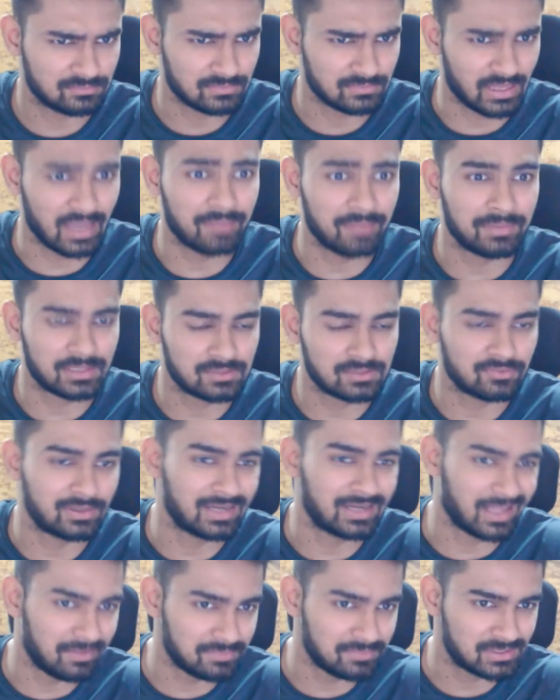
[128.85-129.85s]

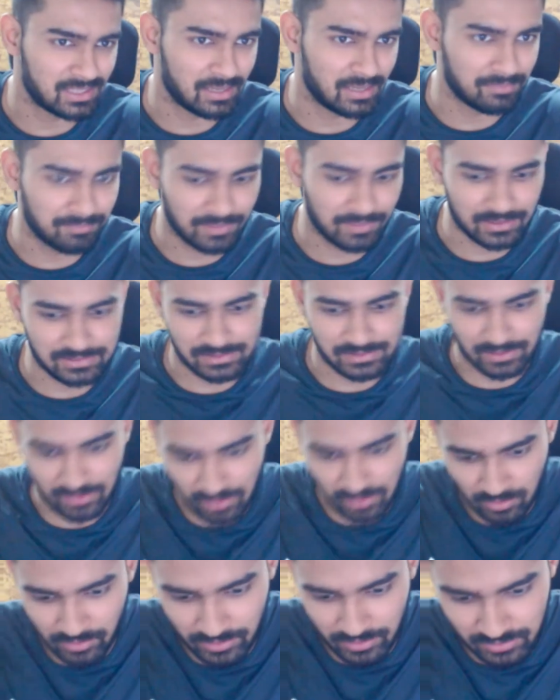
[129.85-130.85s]
times m plus j.
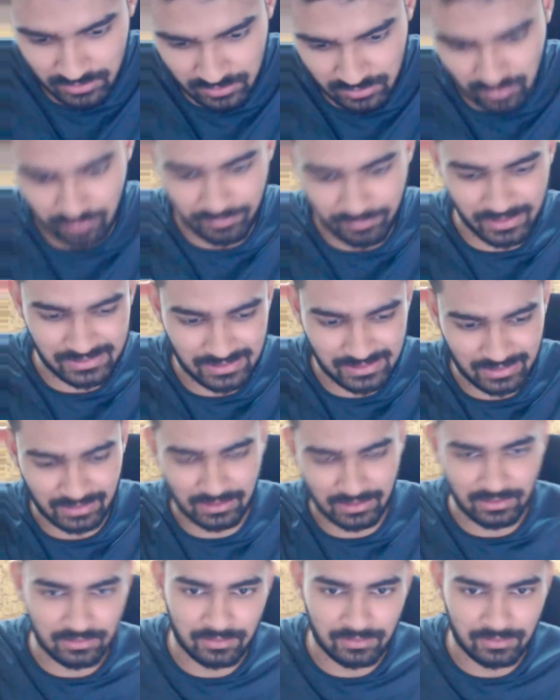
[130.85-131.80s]
Okay, so basically